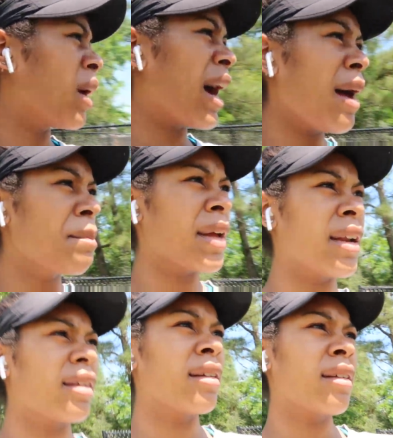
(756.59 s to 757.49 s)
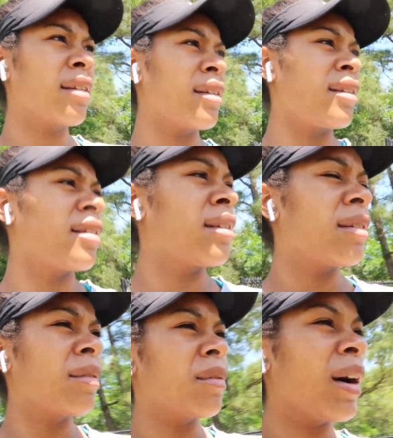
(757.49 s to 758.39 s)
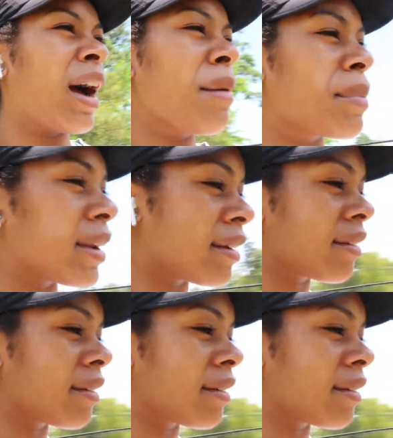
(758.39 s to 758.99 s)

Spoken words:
What happened? What happened?